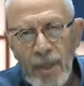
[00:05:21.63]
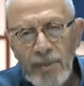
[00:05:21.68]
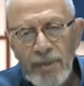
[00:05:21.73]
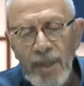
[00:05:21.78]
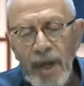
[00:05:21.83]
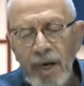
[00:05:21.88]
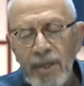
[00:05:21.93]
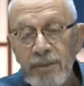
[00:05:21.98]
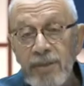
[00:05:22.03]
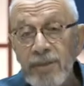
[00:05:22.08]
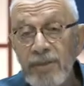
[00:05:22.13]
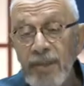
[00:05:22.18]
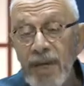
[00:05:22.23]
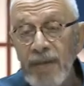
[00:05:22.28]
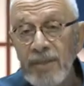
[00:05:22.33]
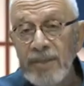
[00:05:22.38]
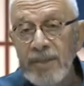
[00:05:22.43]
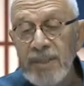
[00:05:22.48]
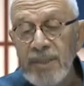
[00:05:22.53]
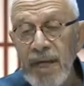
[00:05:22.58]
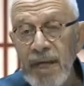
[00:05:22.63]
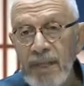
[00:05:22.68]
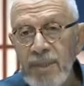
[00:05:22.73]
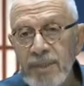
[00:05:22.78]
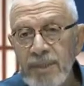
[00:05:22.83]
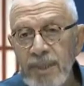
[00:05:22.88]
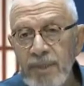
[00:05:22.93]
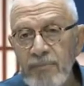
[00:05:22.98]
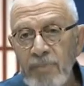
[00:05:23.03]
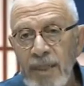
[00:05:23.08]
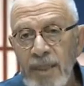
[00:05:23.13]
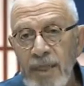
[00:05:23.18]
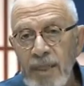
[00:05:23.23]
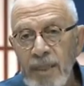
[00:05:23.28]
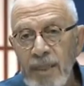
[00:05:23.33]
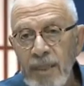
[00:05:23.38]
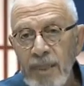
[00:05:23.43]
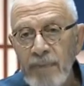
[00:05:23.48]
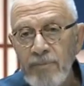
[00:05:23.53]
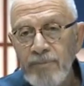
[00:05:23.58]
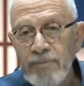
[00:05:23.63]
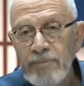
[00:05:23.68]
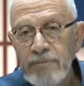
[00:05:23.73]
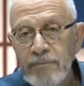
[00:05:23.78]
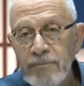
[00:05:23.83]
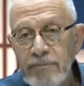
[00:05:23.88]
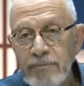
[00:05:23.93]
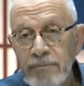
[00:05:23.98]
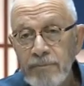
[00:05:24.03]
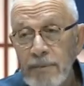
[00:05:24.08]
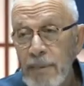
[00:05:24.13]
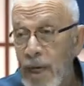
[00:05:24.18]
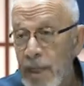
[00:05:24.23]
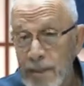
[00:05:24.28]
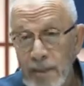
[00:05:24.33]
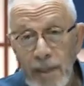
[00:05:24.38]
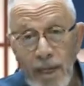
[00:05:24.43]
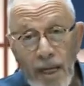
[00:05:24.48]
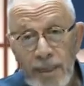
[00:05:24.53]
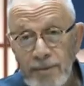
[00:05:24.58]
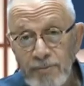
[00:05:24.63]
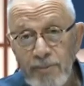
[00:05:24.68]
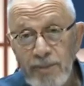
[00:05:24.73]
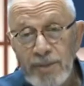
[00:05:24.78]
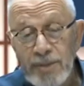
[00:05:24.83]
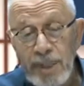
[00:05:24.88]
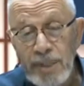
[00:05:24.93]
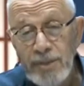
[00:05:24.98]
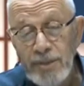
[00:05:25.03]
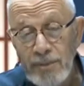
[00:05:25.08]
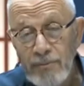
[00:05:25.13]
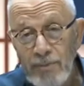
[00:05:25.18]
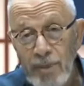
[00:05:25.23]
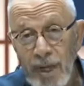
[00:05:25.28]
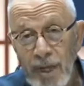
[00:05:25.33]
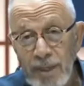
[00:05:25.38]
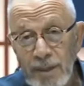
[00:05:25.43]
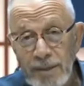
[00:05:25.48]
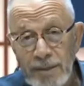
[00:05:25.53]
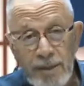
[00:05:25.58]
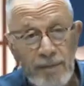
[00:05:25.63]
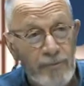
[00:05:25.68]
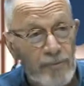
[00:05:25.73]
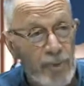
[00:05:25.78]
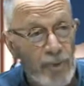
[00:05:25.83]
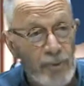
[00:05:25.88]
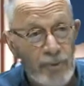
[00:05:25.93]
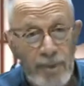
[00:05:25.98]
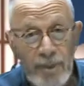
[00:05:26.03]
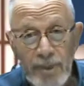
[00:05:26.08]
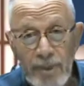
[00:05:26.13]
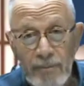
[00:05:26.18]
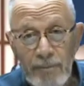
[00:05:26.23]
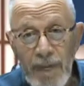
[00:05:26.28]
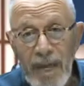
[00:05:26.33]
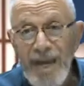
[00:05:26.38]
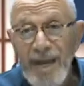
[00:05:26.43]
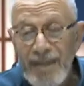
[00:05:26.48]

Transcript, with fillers: the $100,000 had been eaten up on the hospitalization policy of both of them.